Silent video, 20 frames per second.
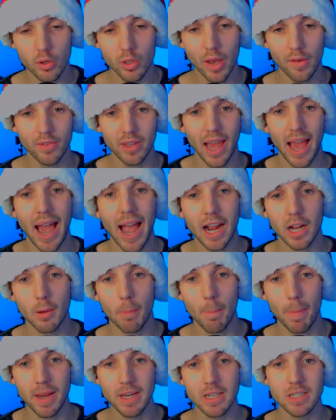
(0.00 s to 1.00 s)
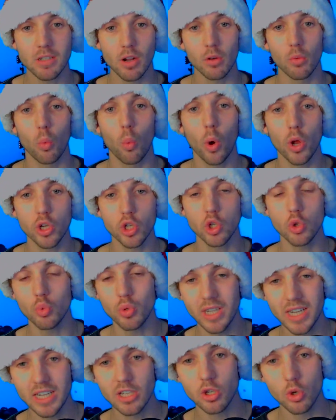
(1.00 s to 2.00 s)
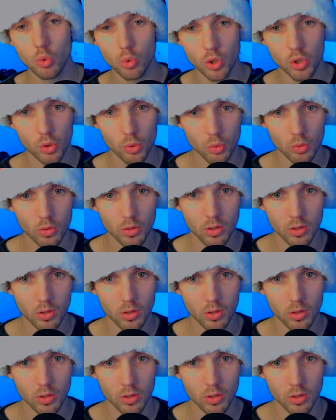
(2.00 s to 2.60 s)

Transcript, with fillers: You have to act based on what you need to do.